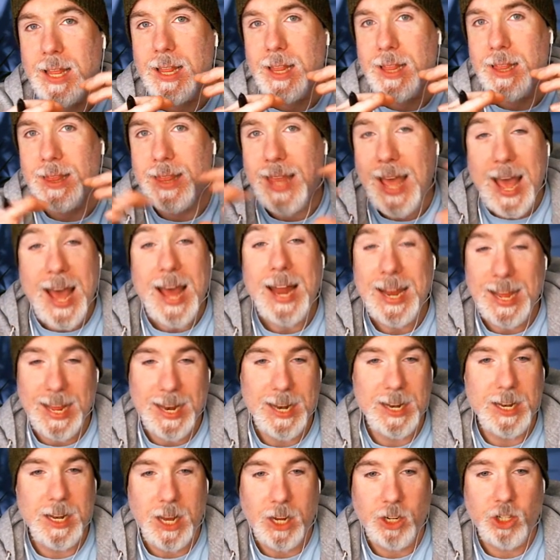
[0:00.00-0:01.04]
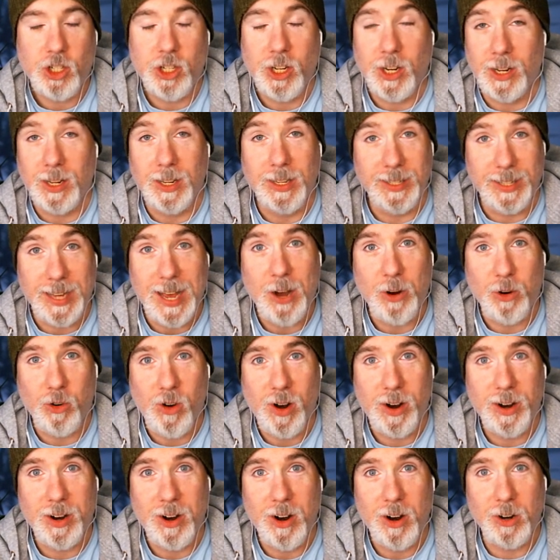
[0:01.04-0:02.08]
That, in a nutshell, is how
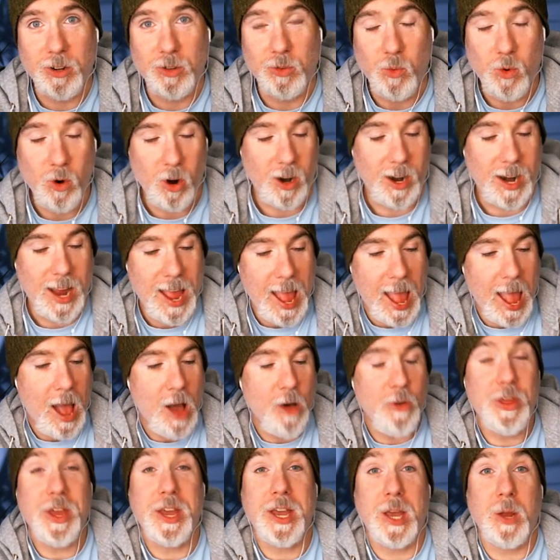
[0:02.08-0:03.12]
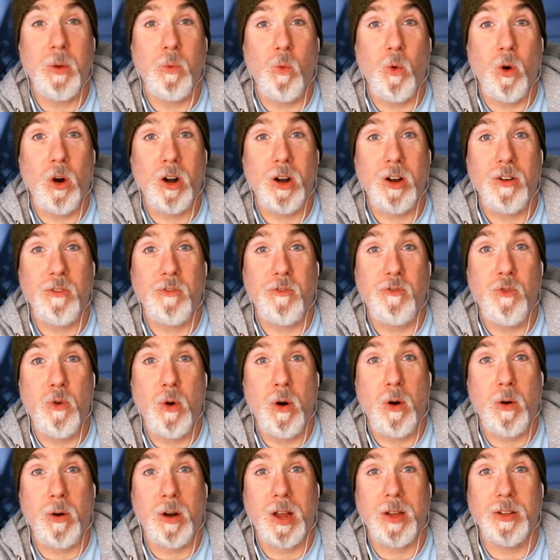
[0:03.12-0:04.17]
credit cards work. How they can work
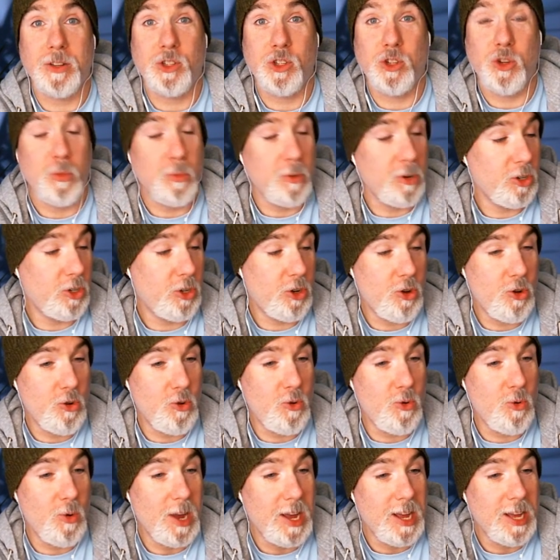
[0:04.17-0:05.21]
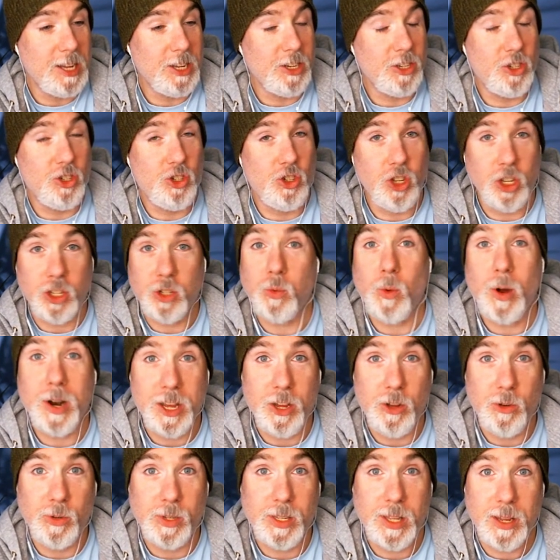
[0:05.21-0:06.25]
for consumers who just want to
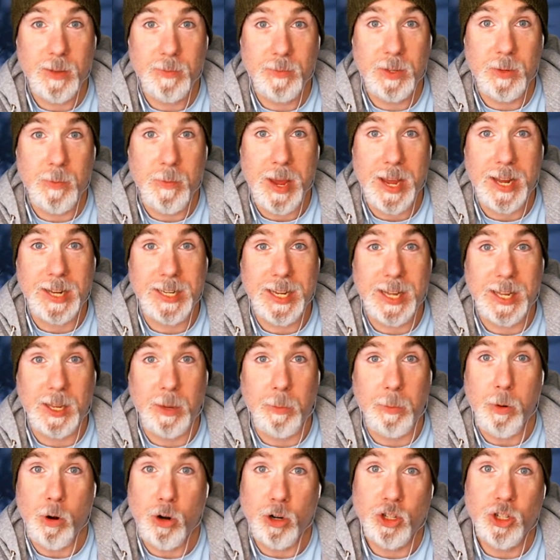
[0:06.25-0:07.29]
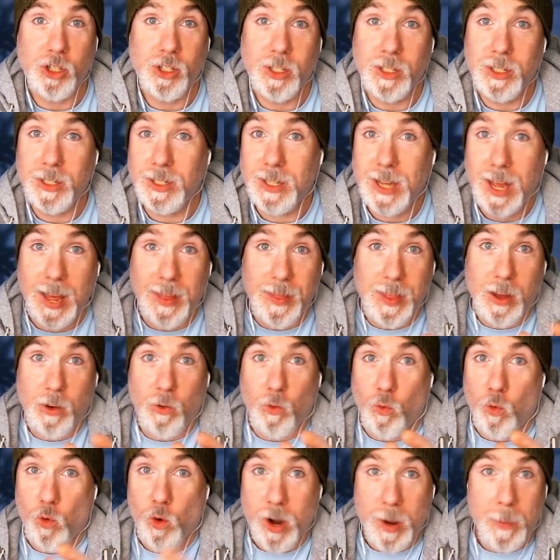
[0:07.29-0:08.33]
use them to make daily purchases and
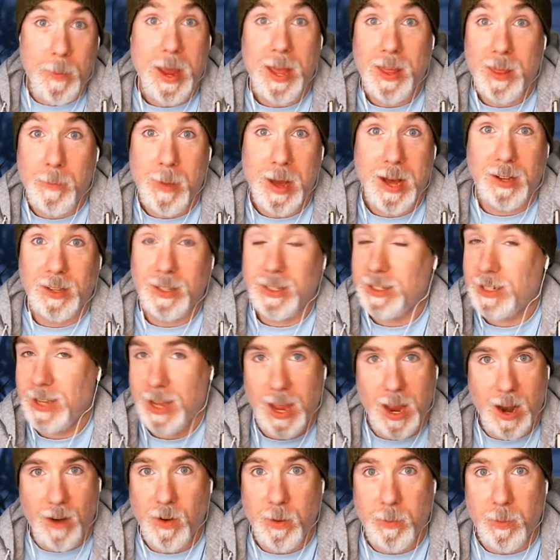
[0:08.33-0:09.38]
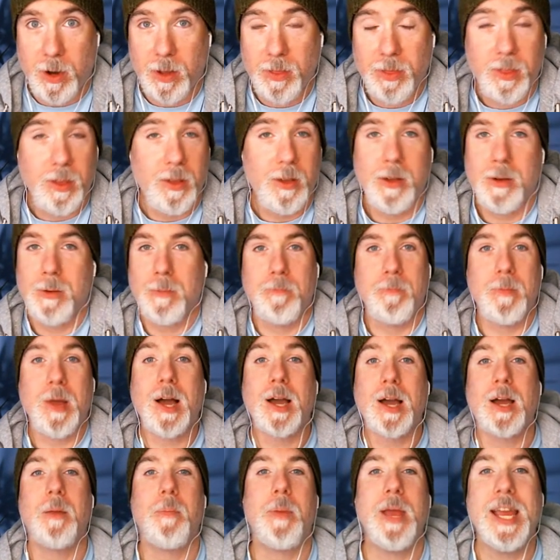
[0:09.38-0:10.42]
then repay the balance every month.
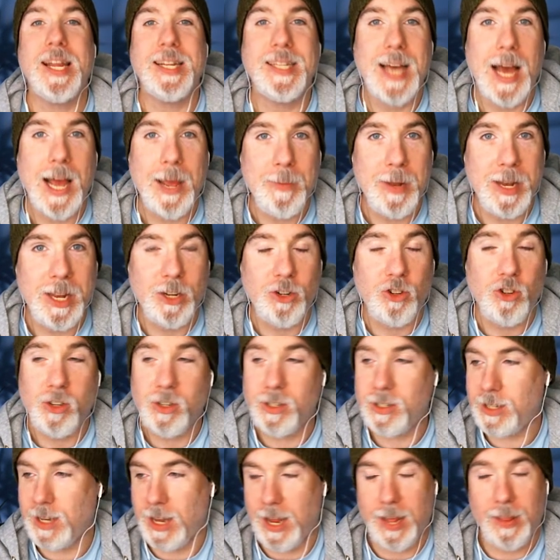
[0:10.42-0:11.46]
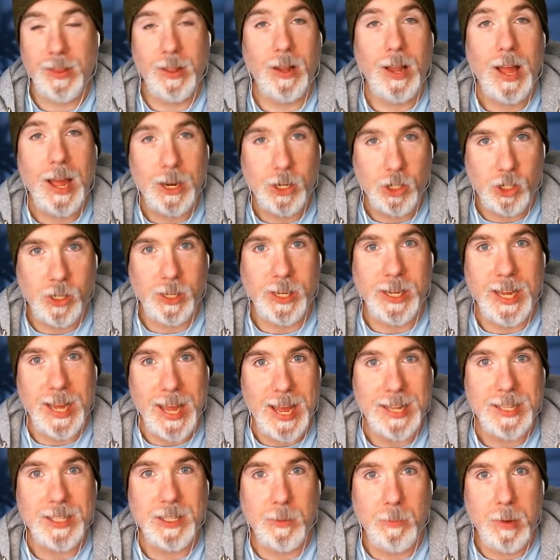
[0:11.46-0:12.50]
Not going to pay a dime in interest, and they'll actually
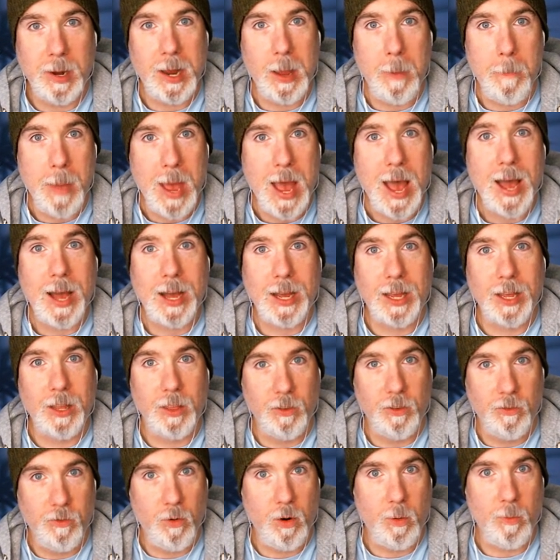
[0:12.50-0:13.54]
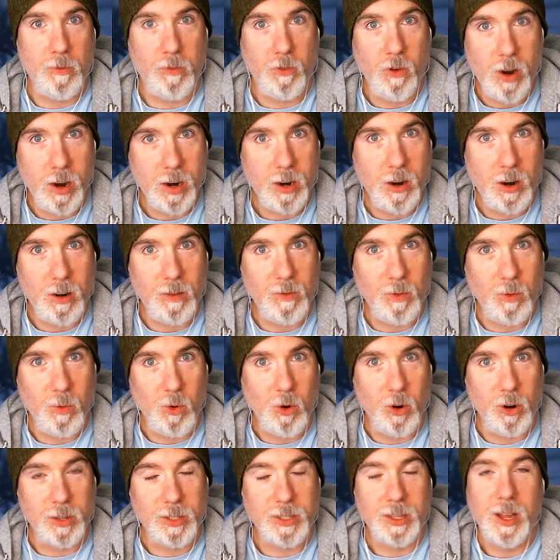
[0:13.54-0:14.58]
get some money back in the form of credit card
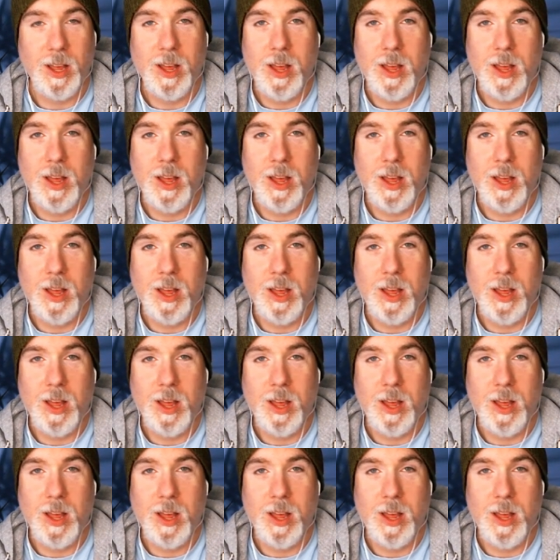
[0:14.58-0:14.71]
rewards.